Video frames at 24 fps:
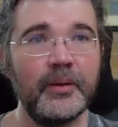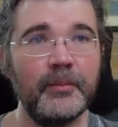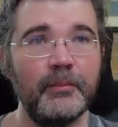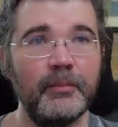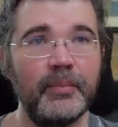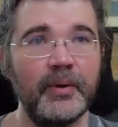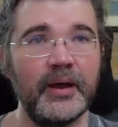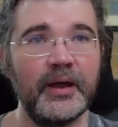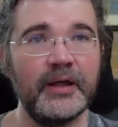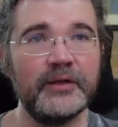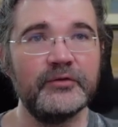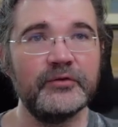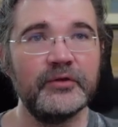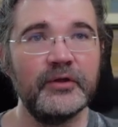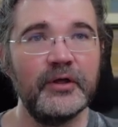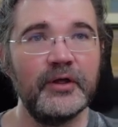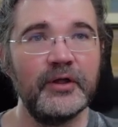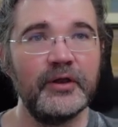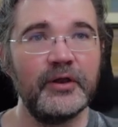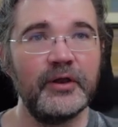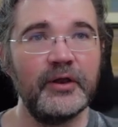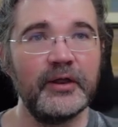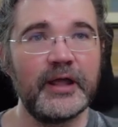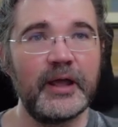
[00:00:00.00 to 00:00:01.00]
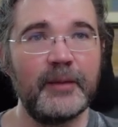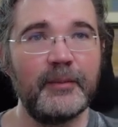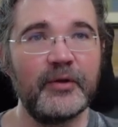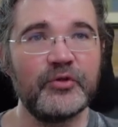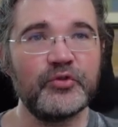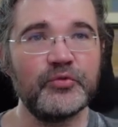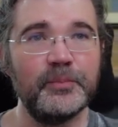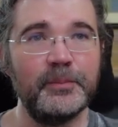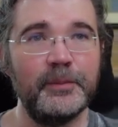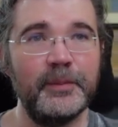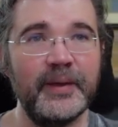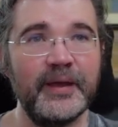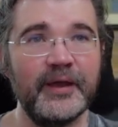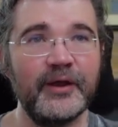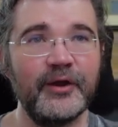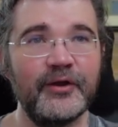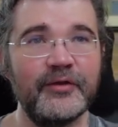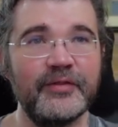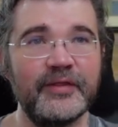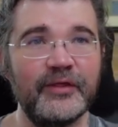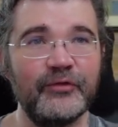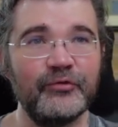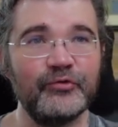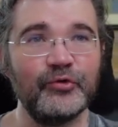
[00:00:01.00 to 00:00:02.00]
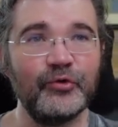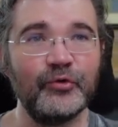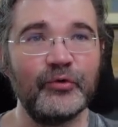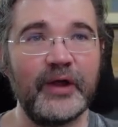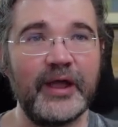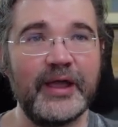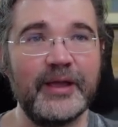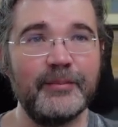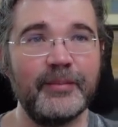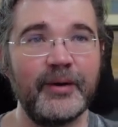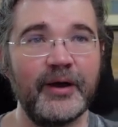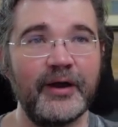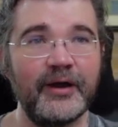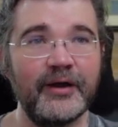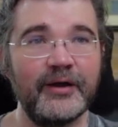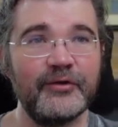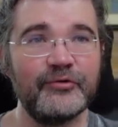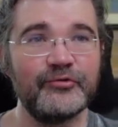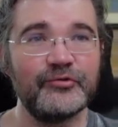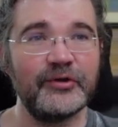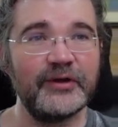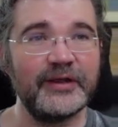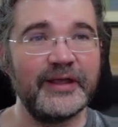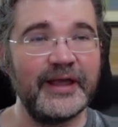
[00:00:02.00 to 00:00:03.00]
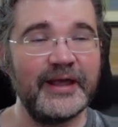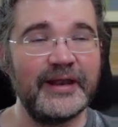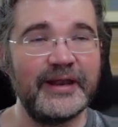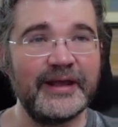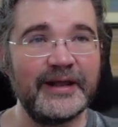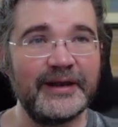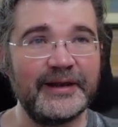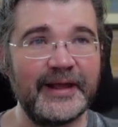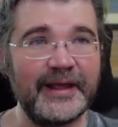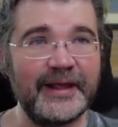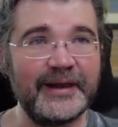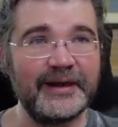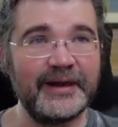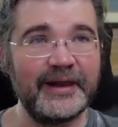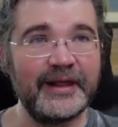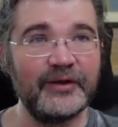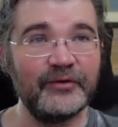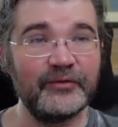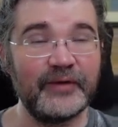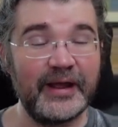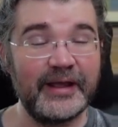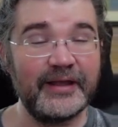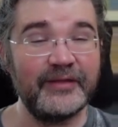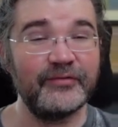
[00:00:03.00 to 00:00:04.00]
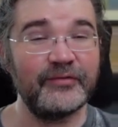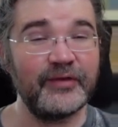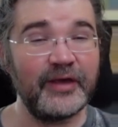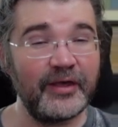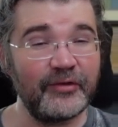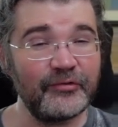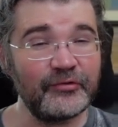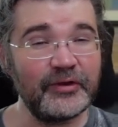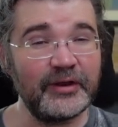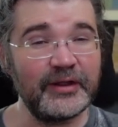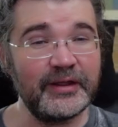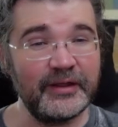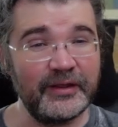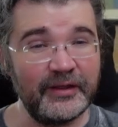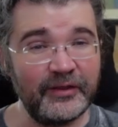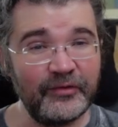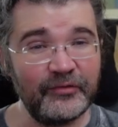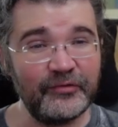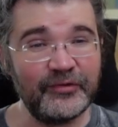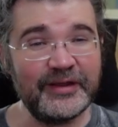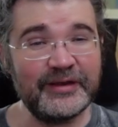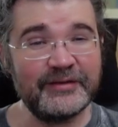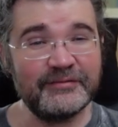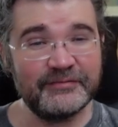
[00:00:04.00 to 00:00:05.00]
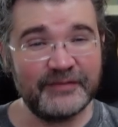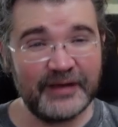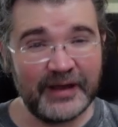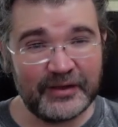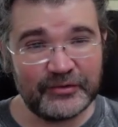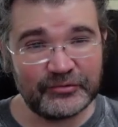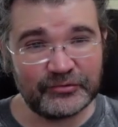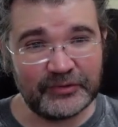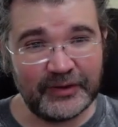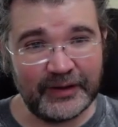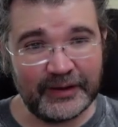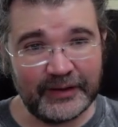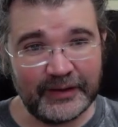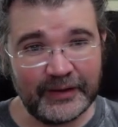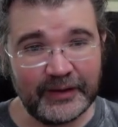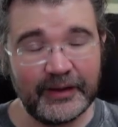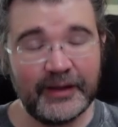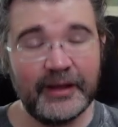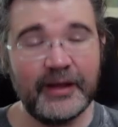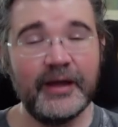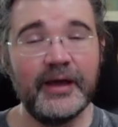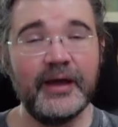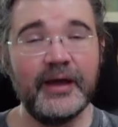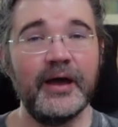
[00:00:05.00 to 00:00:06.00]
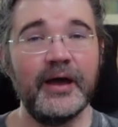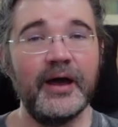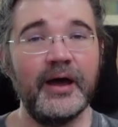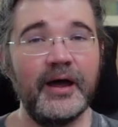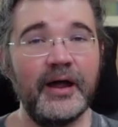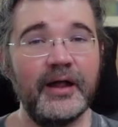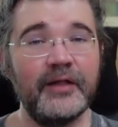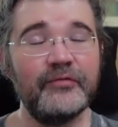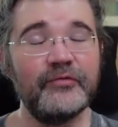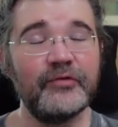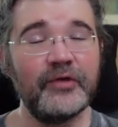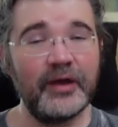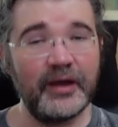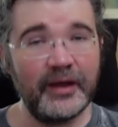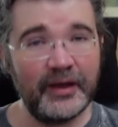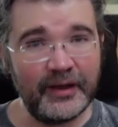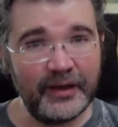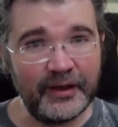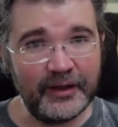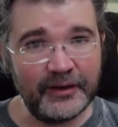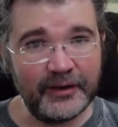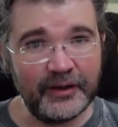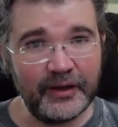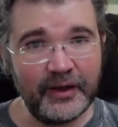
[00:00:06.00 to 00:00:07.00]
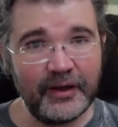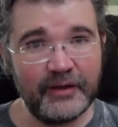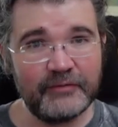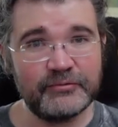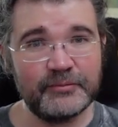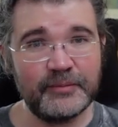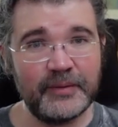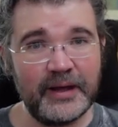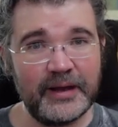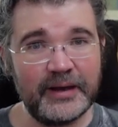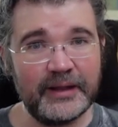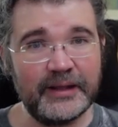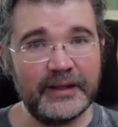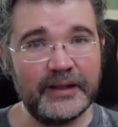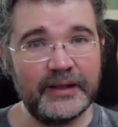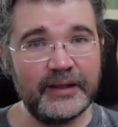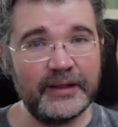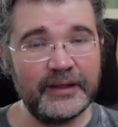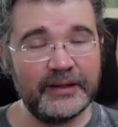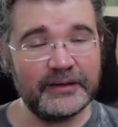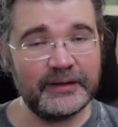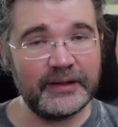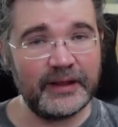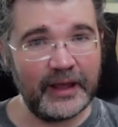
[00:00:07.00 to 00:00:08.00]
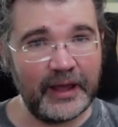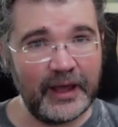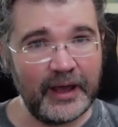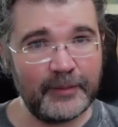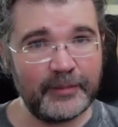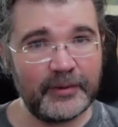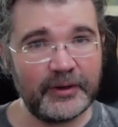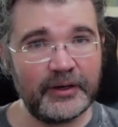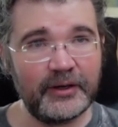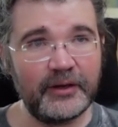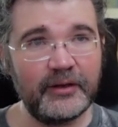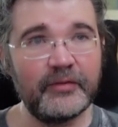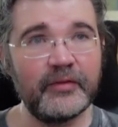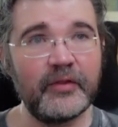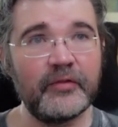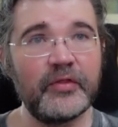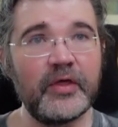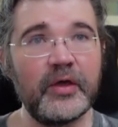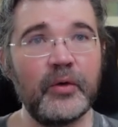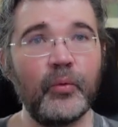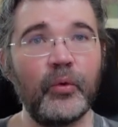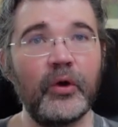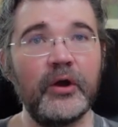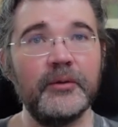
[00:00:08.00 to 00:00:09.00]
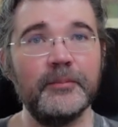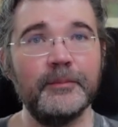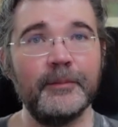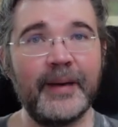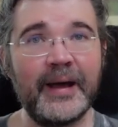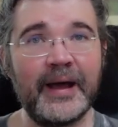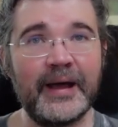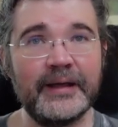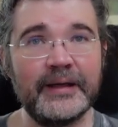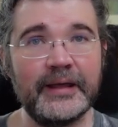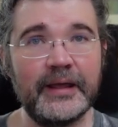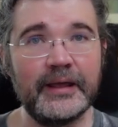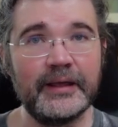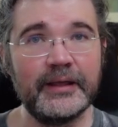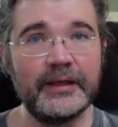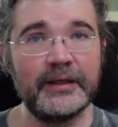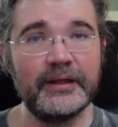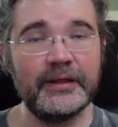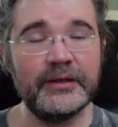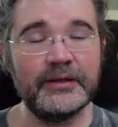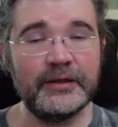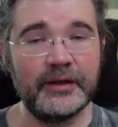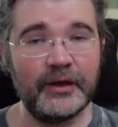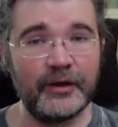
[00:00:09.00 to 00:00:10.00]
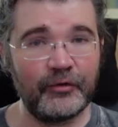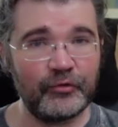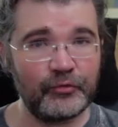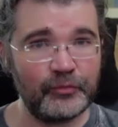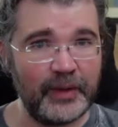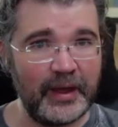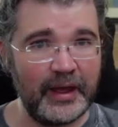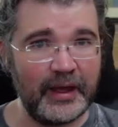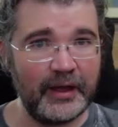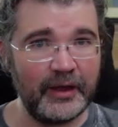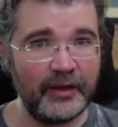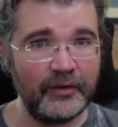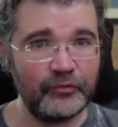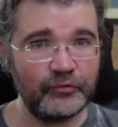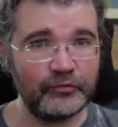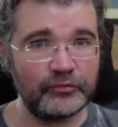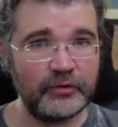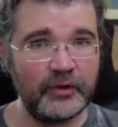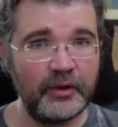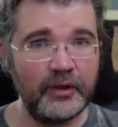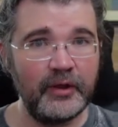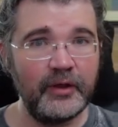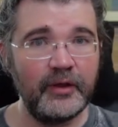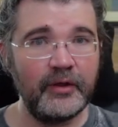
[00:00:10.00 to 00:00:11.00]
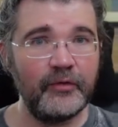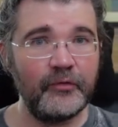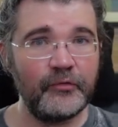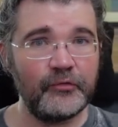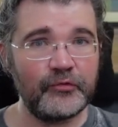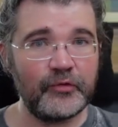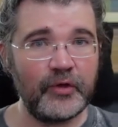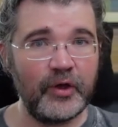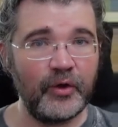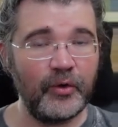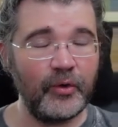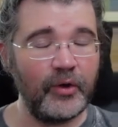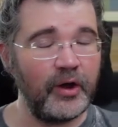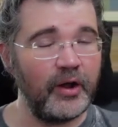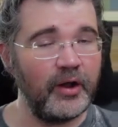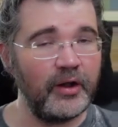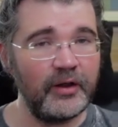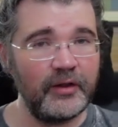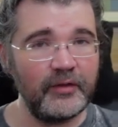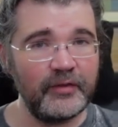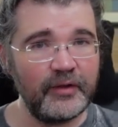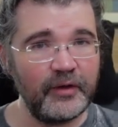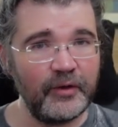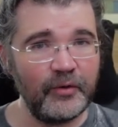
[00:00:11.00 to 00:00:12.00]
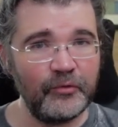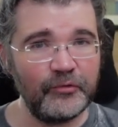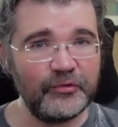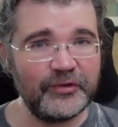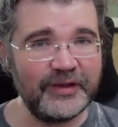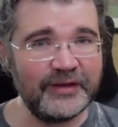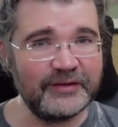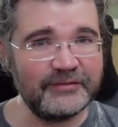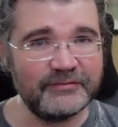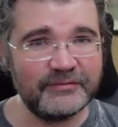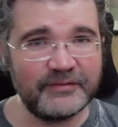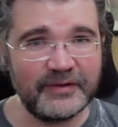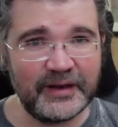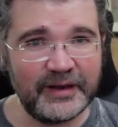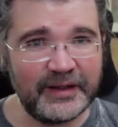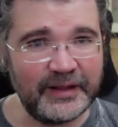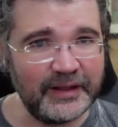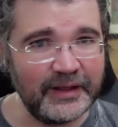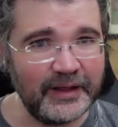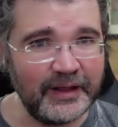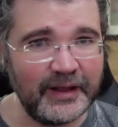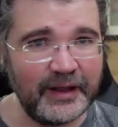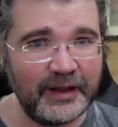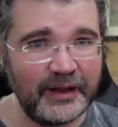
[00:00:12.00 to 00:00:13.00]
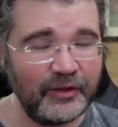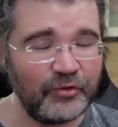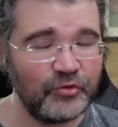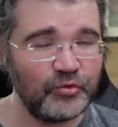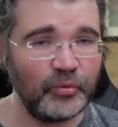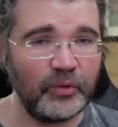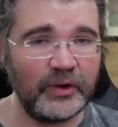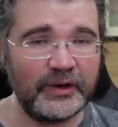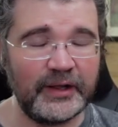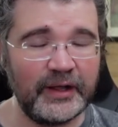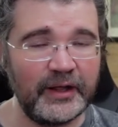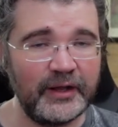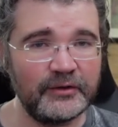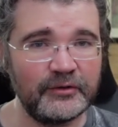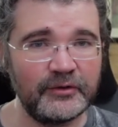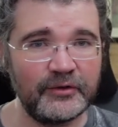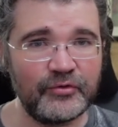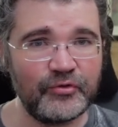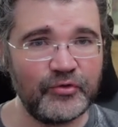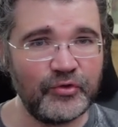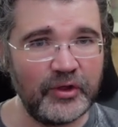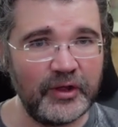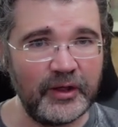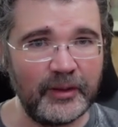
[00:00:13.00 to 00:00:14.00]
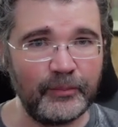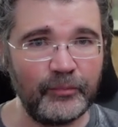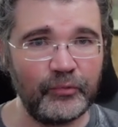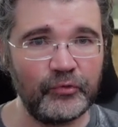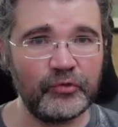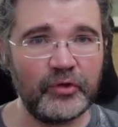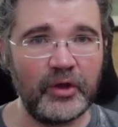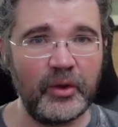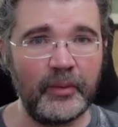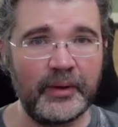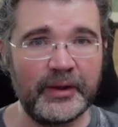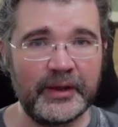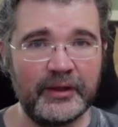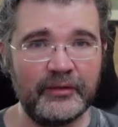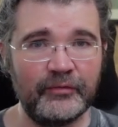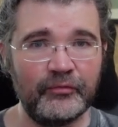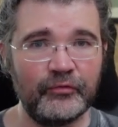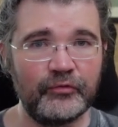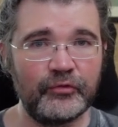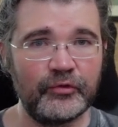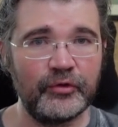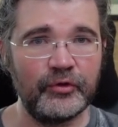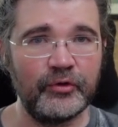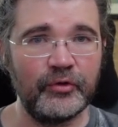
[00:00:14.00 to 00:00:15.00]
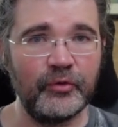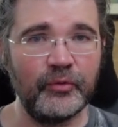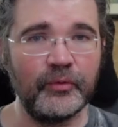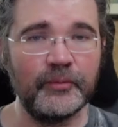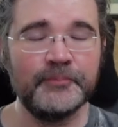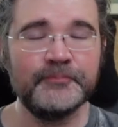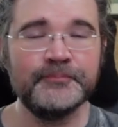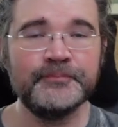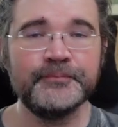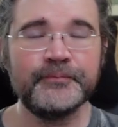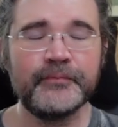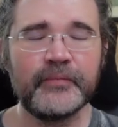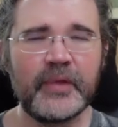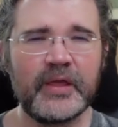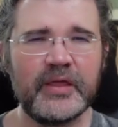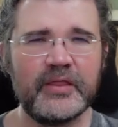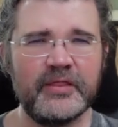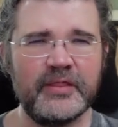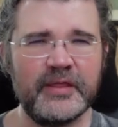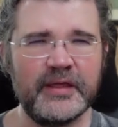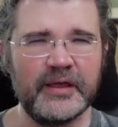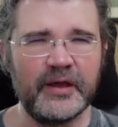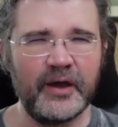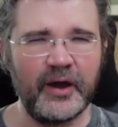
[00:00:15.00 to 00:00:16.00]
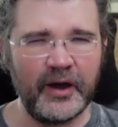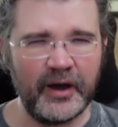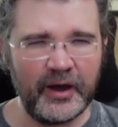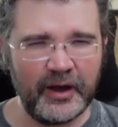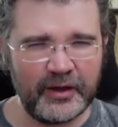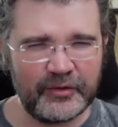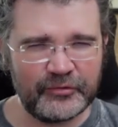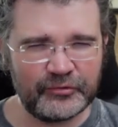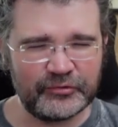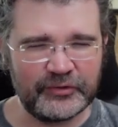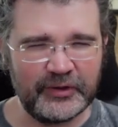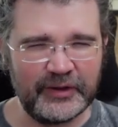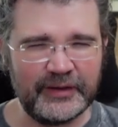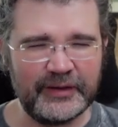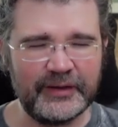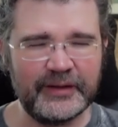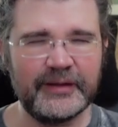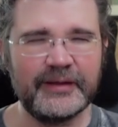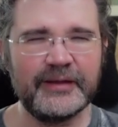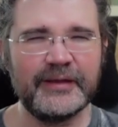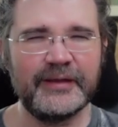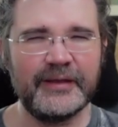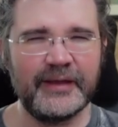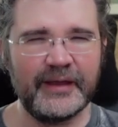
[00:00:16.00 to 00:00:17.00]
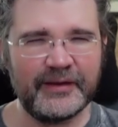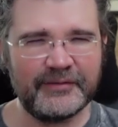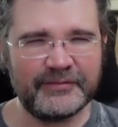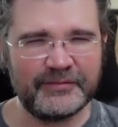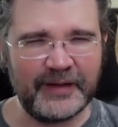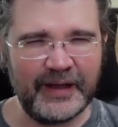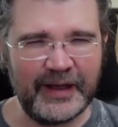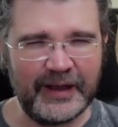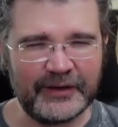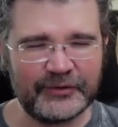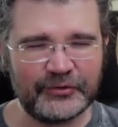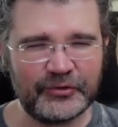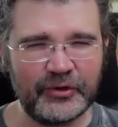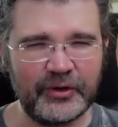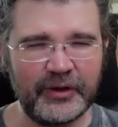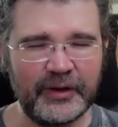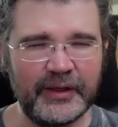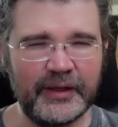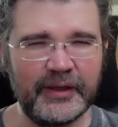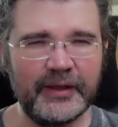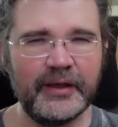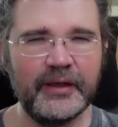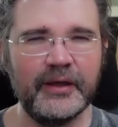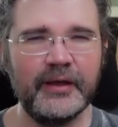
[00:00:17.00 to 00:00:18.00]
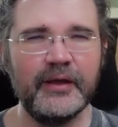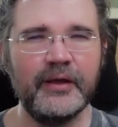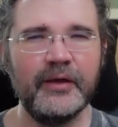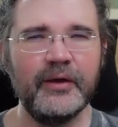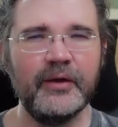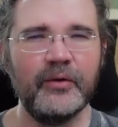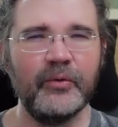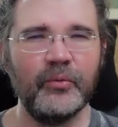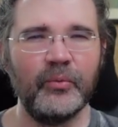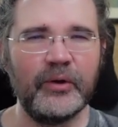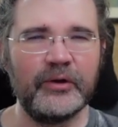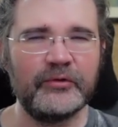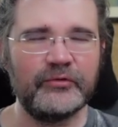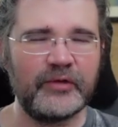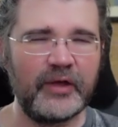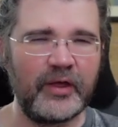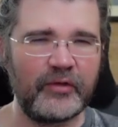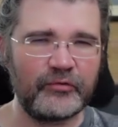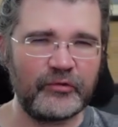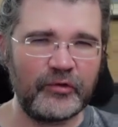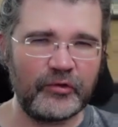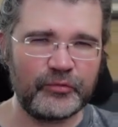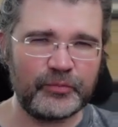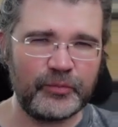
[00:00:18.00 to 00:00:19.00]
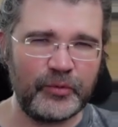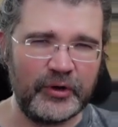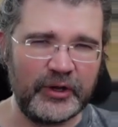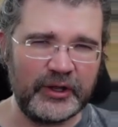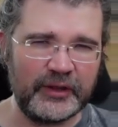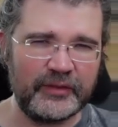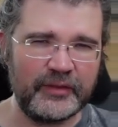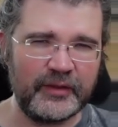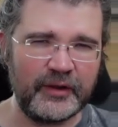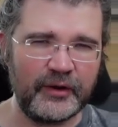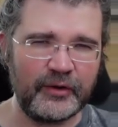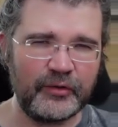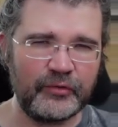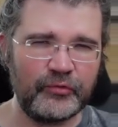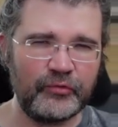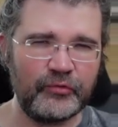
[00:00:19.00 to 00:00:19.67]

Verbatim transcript: But look how much bigger these gray bars are getting lately, right? Tesla is investing a ton of money in capital that they weren't buying in years past. So all those NVIDIA H100 chips going into the Austin Gigafactory, where Tesla's putting their